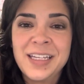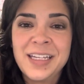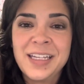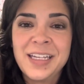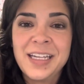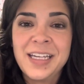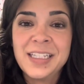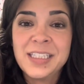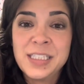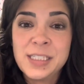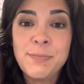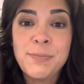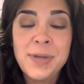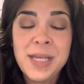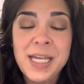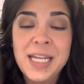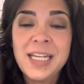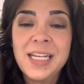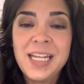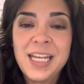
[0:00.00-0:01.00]
it's
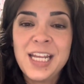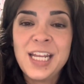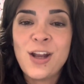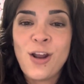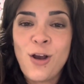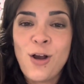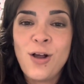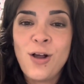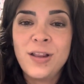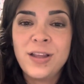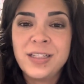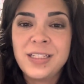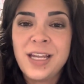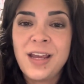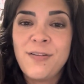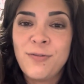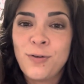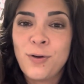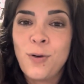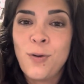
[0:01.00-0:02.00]
been in
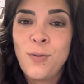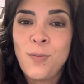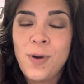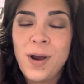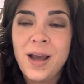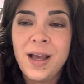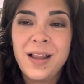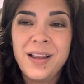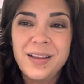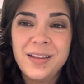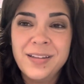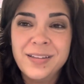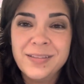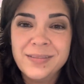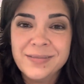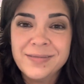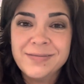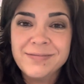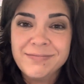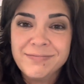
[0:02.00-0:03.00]
holiday for a while
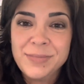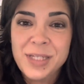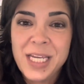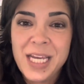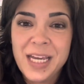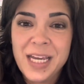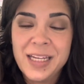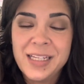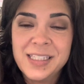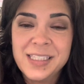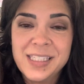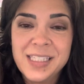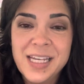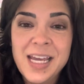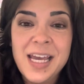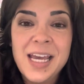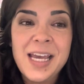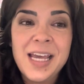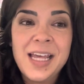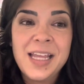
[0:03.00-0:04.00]
because
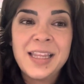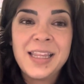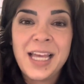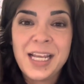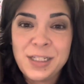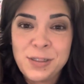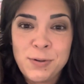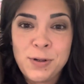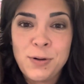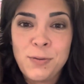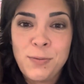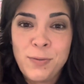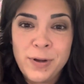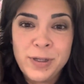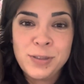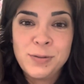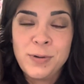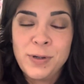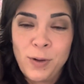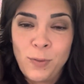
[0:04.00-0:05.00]
that's what it
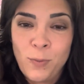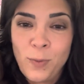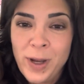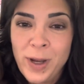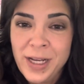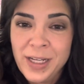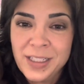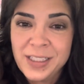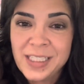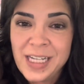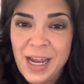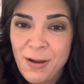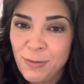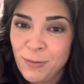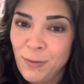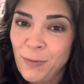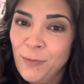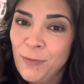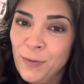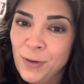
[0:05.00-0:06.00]
was when it went
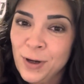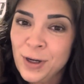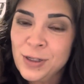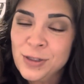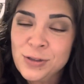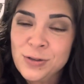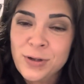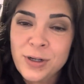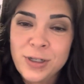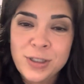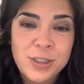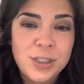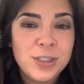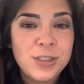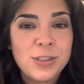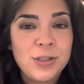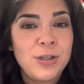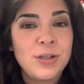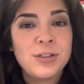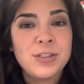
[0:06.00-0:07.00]
down for construction.
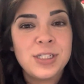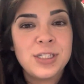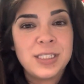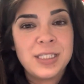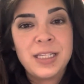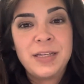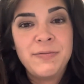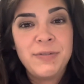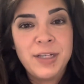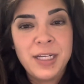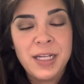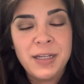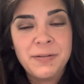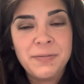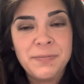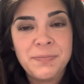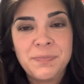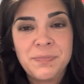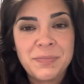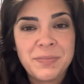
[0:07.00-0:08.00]
So they're just leaving it
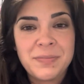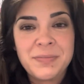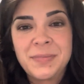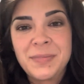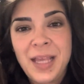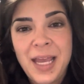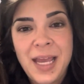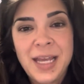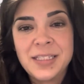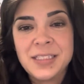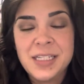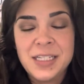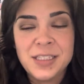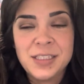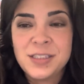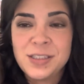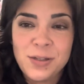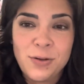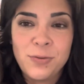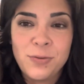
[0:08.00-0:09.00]
as
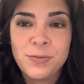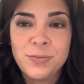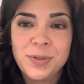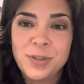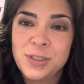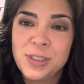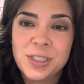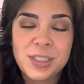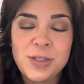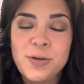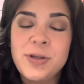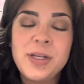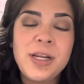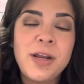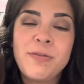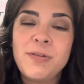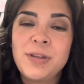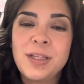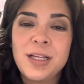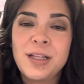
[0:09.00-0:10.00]
is. So they're just doing
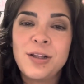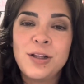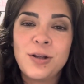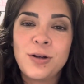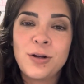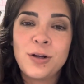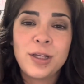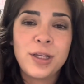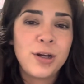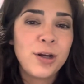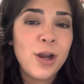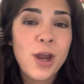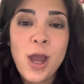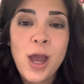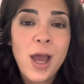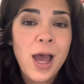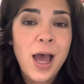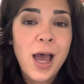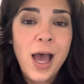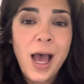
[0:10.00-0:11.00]
everything a little earlier.
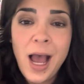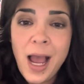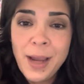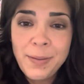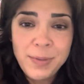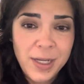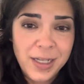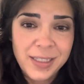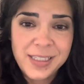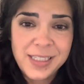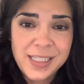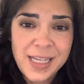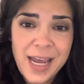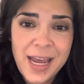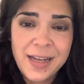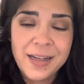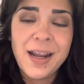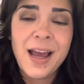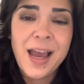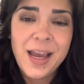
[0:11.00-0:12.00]
I'm not
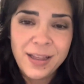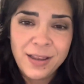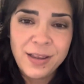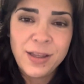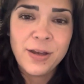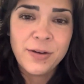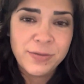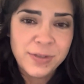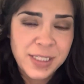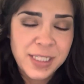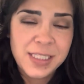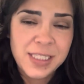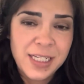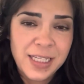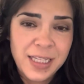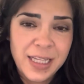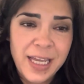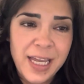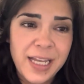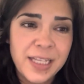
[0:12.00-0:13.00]
sad. I love
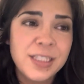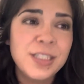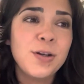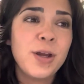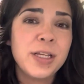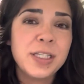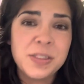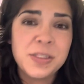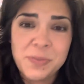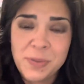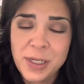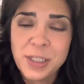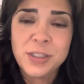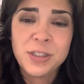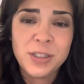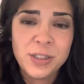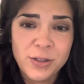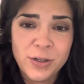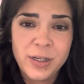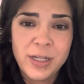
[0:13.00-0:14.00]
Disneyland,
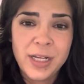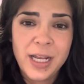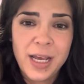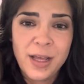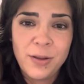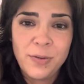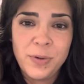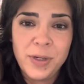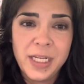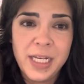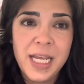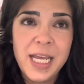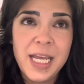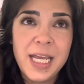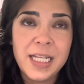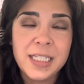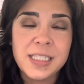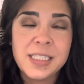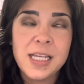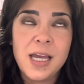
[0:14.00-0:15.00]
especially during Halloween.
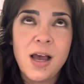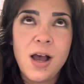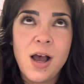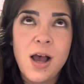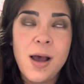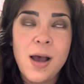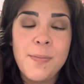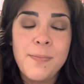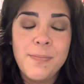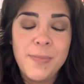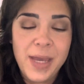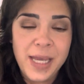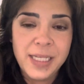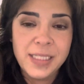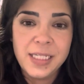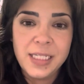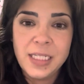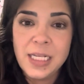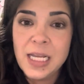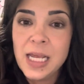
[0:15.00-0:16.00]
It's
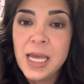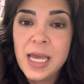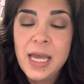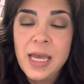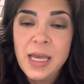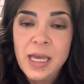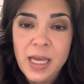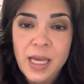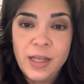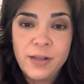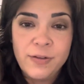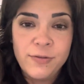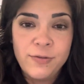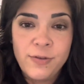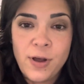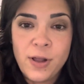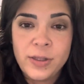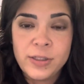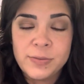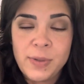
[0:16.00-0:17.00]
amazing. And
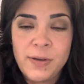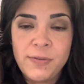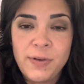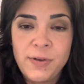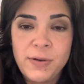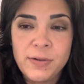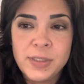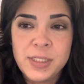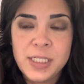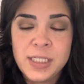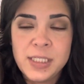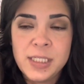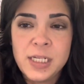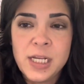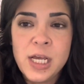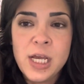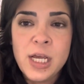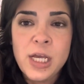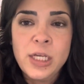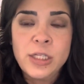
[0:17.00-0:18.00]
fall is my favorite season.
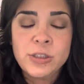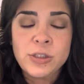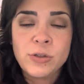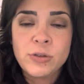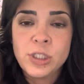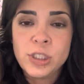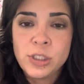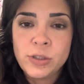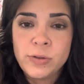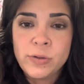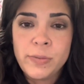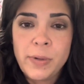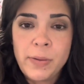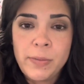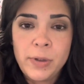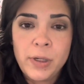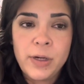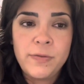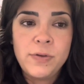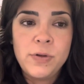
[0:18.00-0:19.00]
So just
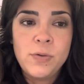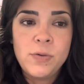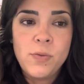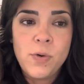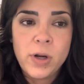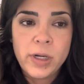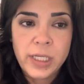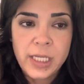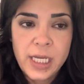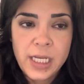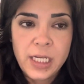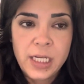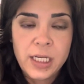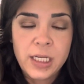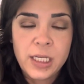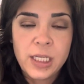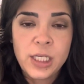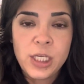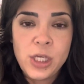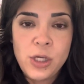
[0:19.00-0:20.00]
remember, if you want to get a
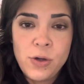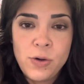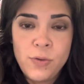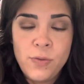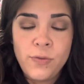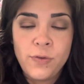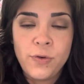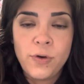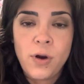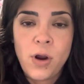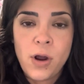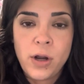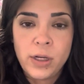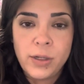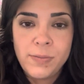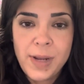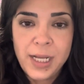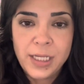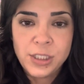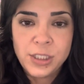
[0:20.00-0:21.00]
queue for
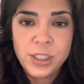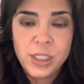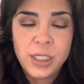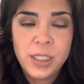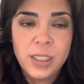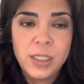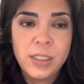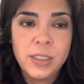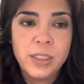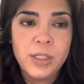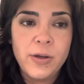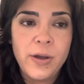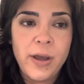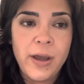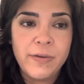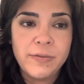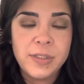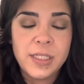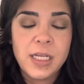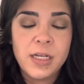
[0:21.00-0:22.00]
Haunted Mansion, you
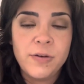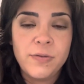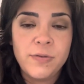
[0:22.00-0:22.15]
have to get a